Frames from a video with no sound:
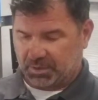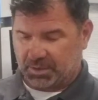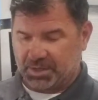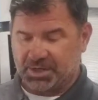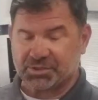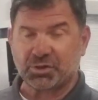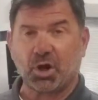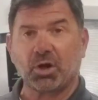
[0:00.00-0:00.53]

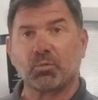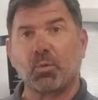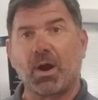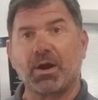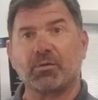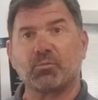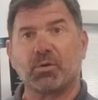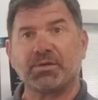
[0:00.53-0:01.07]
It's
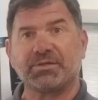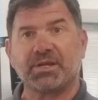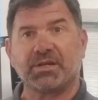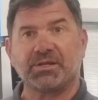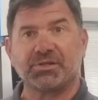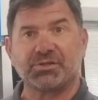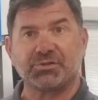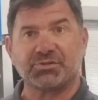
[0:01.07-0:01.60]
hardwired
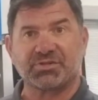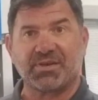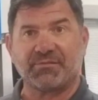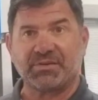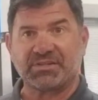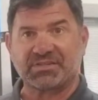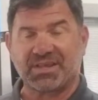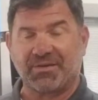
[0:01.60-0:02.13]
110 to
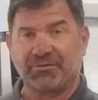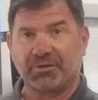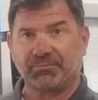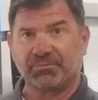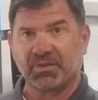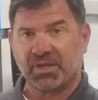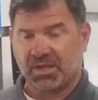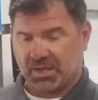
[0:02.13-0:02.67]

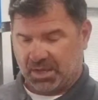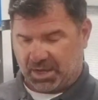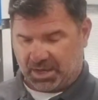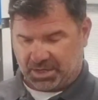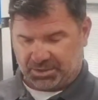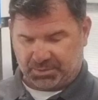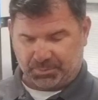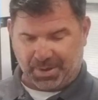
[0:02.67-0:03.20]
277.
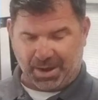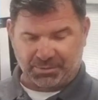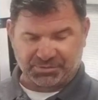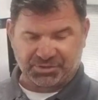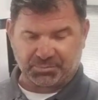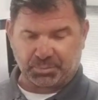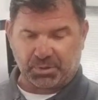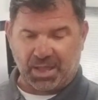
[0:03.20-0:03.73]
The power
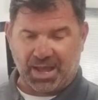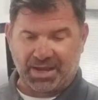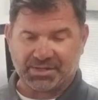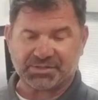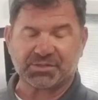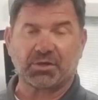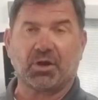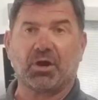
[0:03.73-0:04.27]

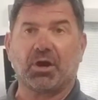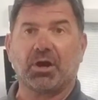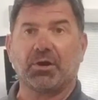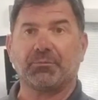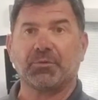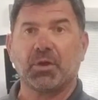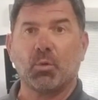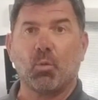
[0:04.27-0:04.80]
supplies
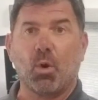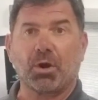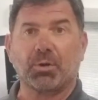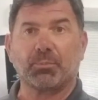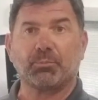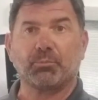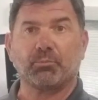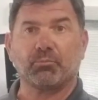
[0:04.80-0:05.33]
are
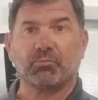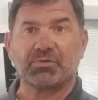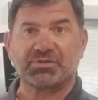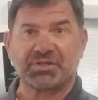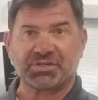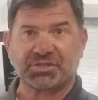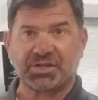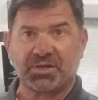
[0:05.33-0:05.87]
water
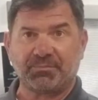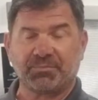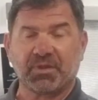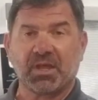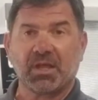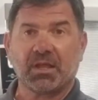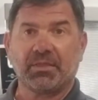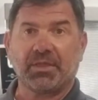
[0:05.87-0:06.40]
resistant.
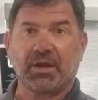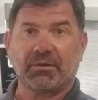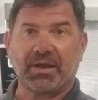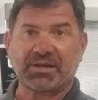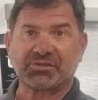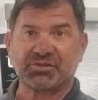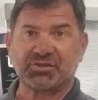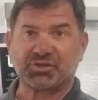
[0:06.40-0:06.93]
They are
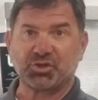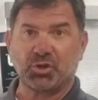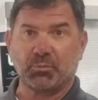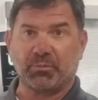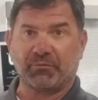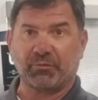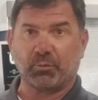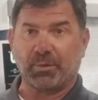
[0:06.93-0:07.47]
actually
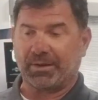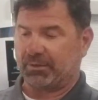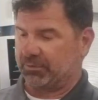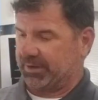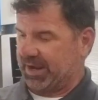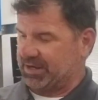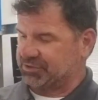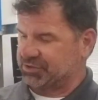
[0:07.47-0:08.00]
suitable for wet
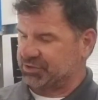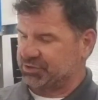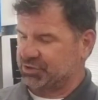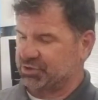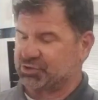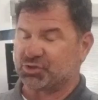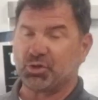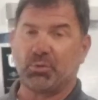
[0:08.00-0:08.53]

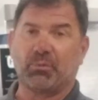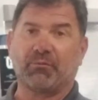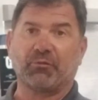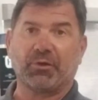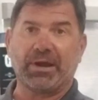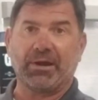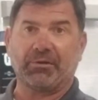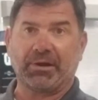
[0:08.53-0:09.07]
locations, suitable
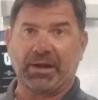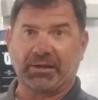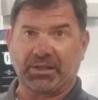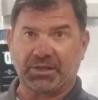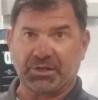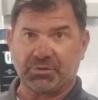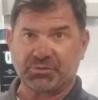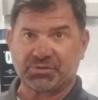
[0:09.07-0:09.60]
for air
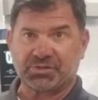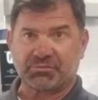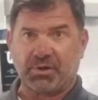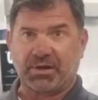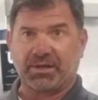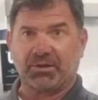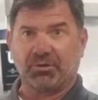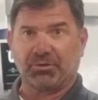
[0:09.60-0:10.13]
handling use. It's
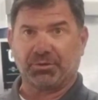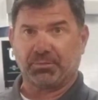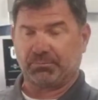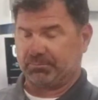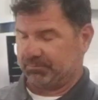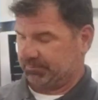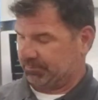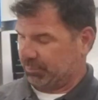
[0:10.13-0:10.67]
right here on the
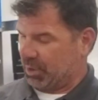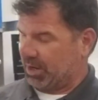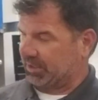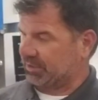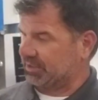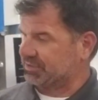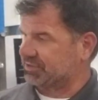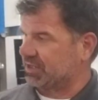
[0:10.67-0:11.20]

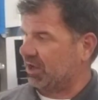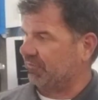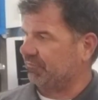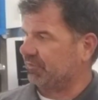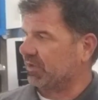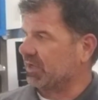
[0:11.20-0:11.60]
product itself.